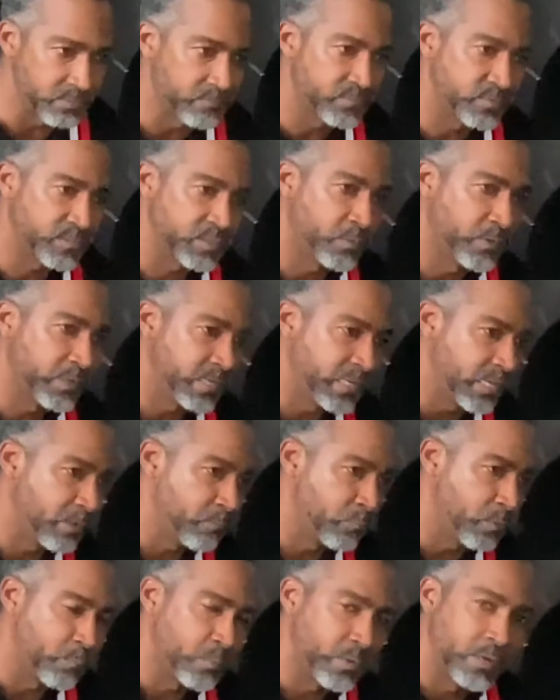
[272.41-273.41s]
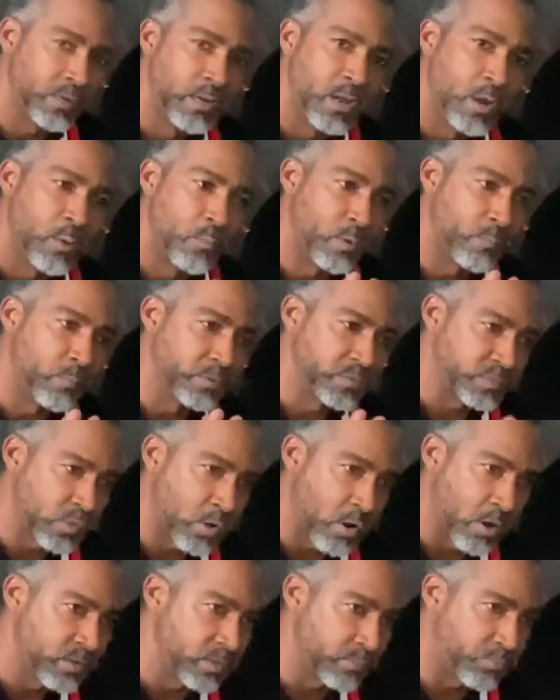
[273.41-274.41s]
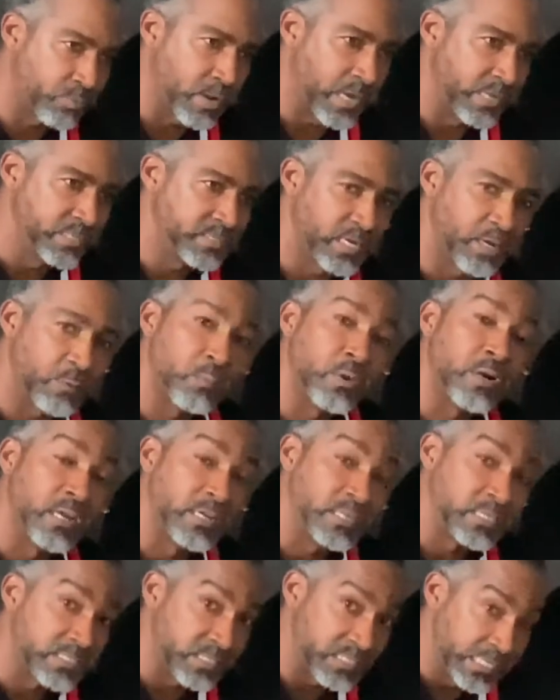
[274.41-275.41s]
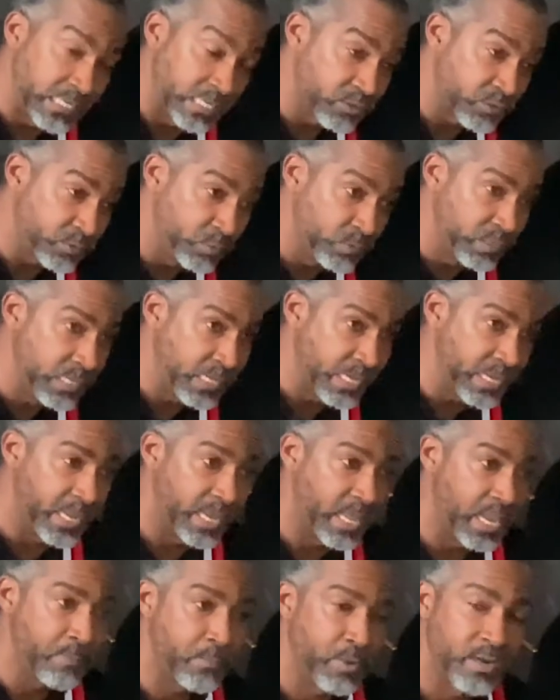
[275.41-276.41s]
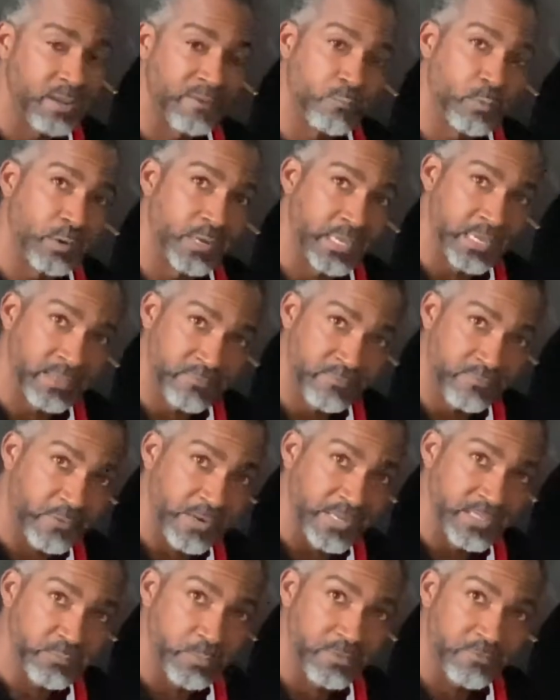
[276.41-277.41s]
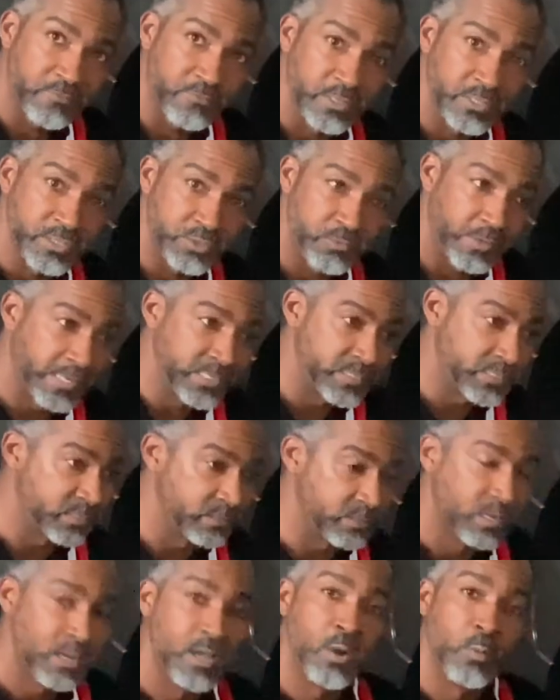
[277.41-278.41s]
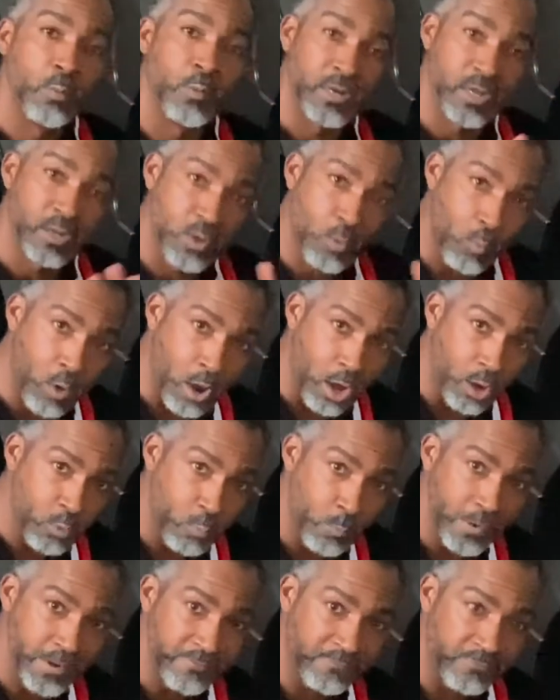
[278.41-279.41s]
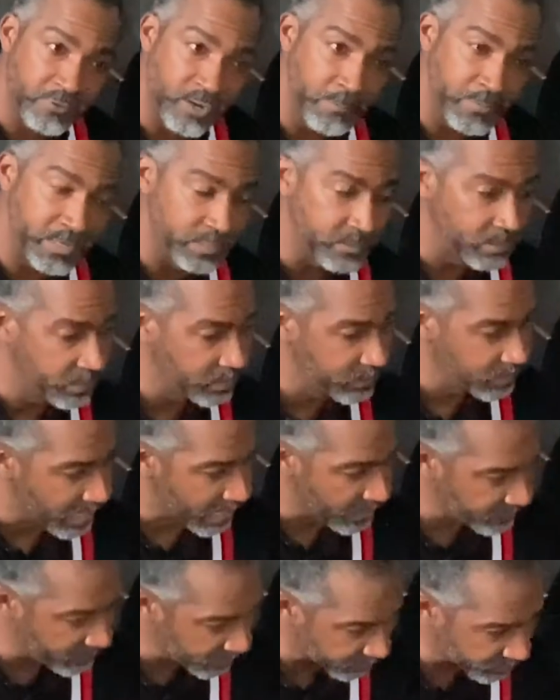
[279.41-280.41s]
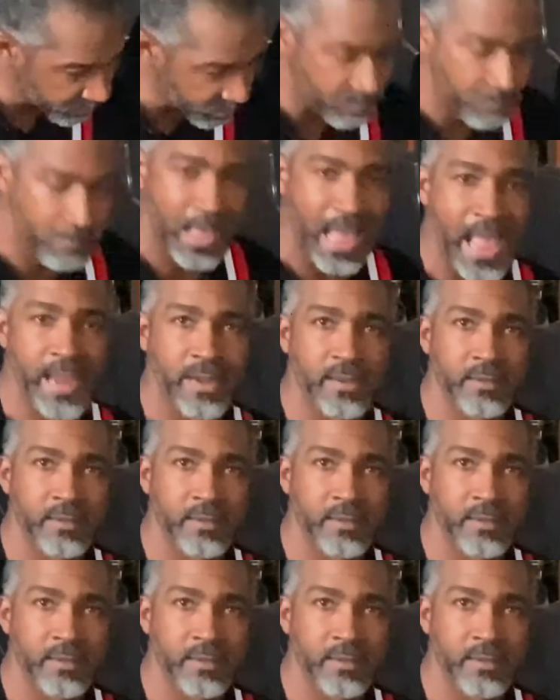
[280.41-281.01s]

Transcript: So again, when we're starting a project, we're going to see it through the end. But if we're getting faced with frustration, we're going to walk away from it and then come back.